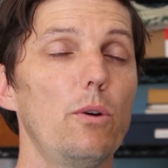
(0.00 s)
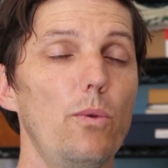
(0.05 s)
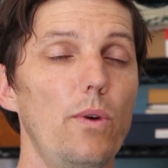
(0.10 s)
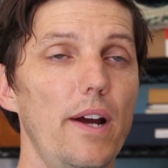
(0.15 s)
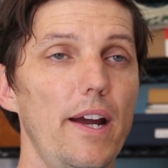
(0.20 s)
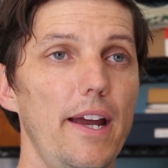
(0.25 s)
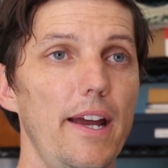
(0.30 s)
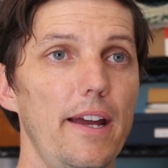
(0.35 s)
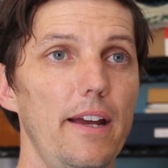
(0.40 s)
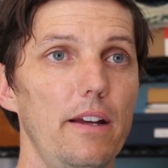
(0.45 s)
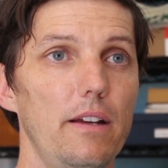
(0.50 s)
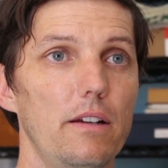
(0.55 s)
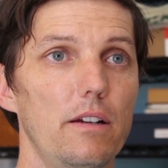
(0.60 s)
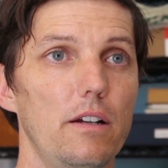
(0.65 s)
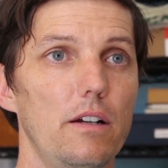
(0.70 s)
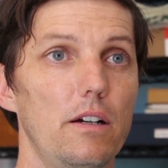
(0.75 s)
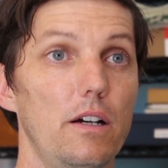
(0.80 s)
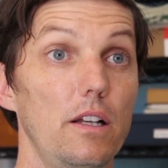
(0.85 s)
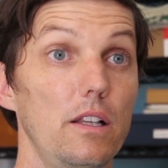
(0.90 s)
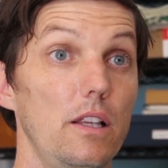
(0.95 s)
away
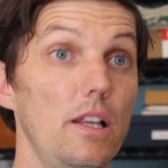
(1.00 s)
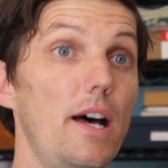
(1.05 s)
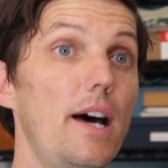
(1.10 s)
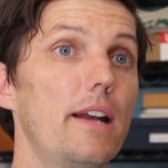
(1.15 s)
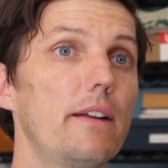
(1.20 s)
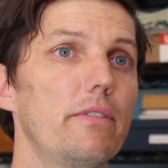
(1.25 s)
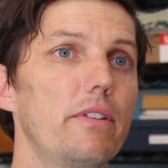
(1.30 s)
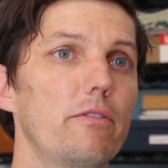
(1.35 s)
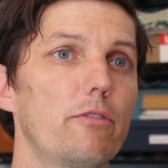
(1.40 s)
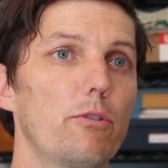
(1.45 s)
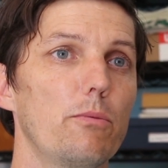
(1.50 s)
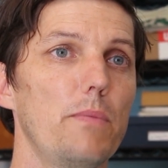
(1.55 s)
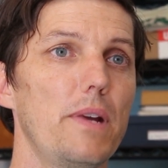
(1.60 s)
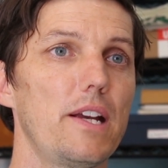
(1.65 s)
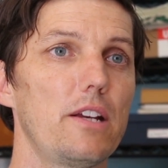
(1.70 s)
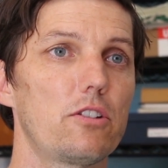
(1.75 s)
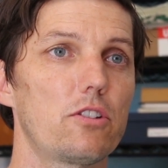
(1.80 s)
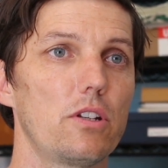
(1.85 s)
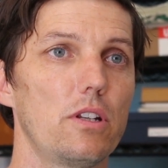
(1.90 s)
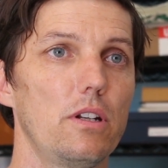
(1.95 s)
a lot of
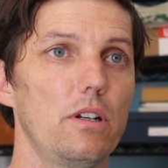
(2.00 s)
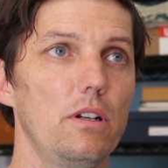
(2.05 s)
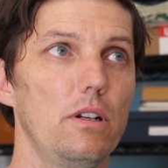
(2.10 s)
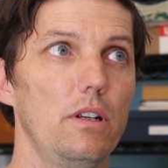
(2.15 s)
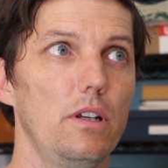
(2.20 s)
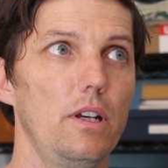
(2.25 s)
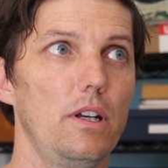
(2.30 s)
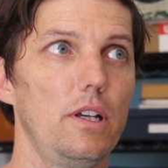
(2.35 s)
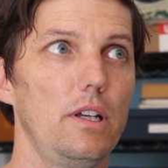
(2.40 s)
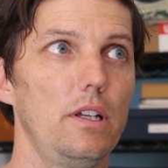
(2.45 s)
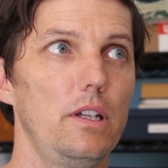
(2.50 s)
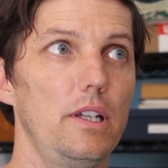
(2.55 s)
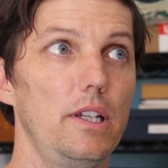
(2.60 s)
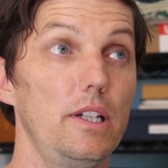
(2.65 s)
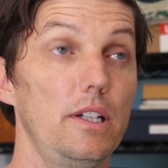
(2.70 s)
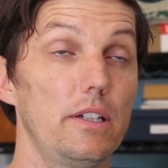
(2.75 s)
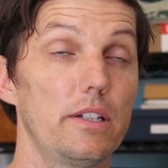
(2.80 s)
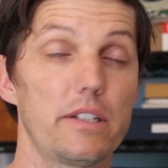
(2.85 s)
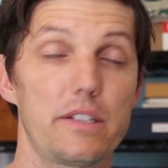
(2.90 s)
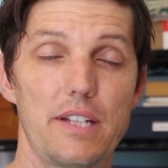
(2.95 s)
information
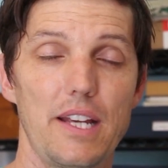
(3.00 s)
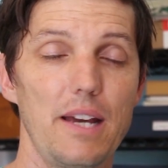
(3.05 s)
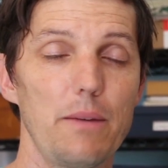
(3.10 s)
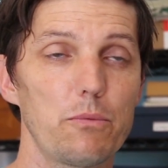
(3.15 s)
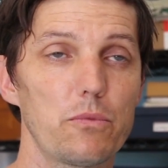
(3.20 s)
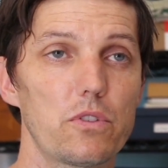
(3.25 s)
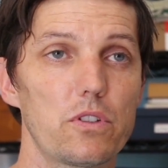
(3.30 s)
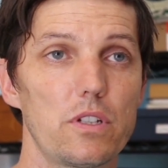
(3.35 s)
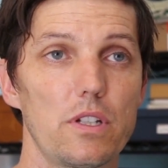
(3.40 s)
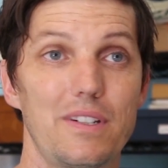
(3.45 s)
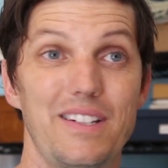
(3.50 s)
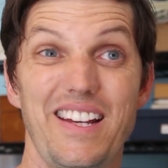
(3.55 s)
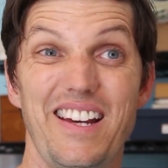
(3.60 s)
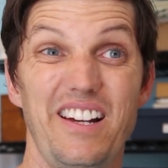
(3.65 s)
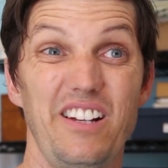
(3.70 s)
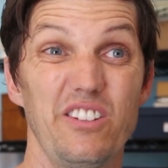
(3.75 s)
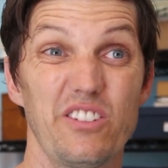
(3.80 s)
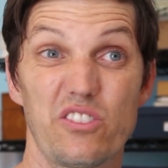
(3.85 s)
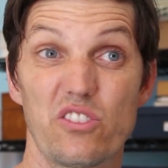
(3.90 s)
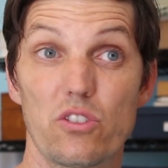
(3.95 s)
in an attempt to
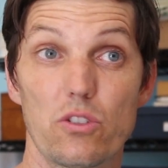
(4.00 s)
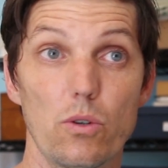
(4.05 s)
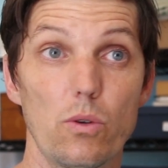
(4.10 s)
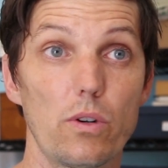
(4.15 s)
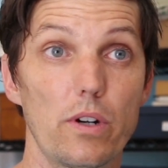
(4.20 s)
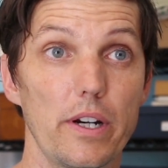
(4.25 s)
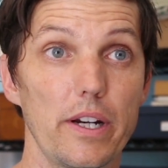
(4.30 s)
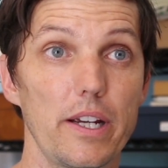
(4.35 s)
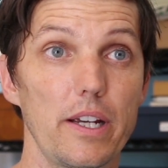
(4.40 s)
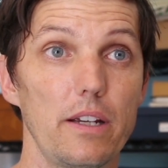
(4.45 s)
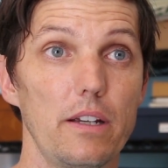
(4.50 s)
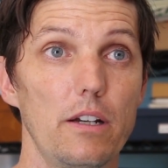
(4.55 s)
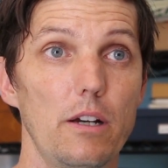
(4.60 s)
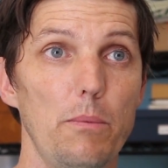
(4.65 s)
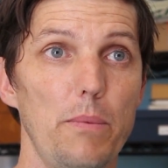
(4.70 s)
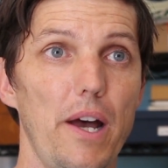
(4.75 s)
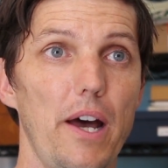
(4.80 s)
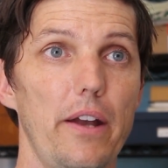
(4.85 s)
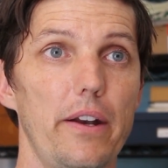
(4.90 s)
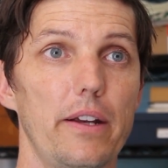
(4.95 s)
tell a story
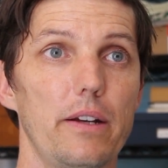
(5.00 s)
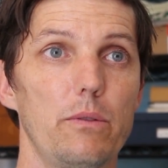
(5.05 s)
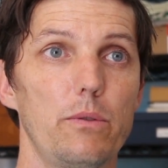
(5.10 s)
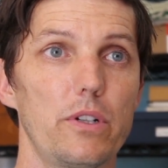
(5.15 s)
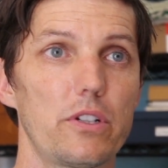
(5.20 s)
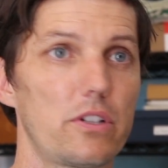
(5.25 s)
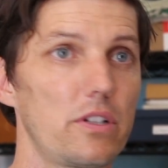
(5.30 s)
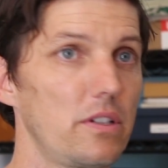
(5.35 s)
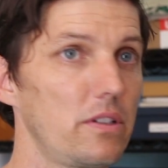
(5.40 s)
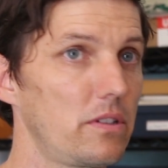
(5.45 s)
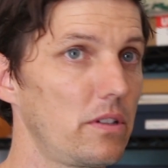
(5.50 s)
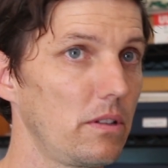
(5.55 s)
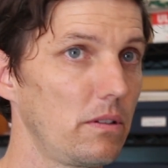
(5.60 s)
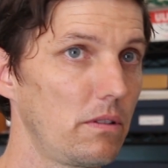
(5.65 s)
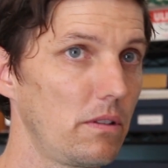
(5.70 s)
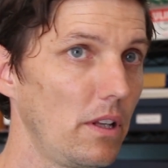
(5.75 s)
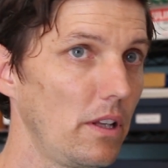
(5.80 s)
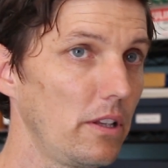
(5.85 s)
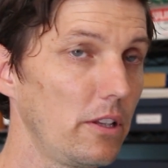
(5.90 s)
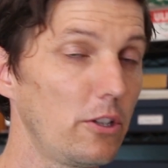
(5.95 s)
about it, which is a
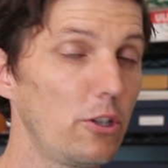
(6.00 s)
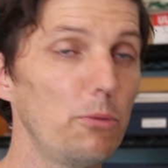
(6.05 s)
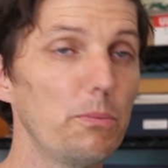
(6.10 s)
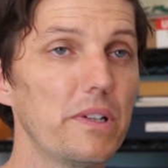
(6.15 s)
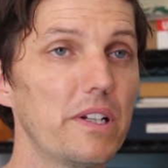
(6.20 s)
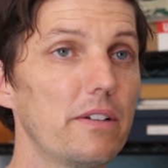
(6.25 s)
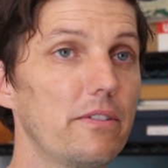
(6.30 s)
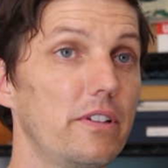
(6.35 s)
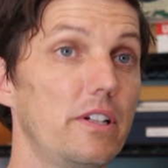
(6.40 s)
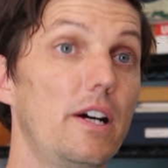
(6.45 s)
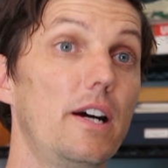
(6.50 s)
little bit of an